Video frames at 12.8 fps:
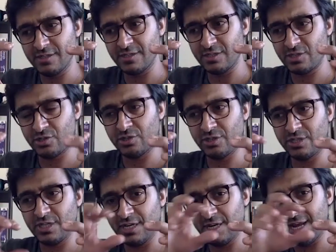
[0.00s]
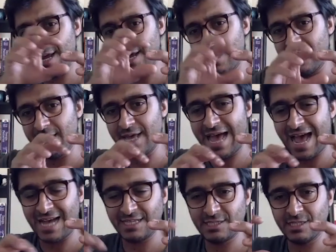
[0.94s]
certain
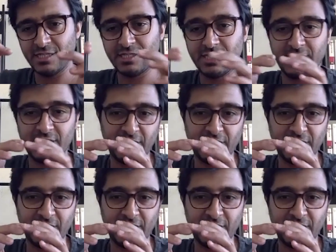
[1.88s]
assets in a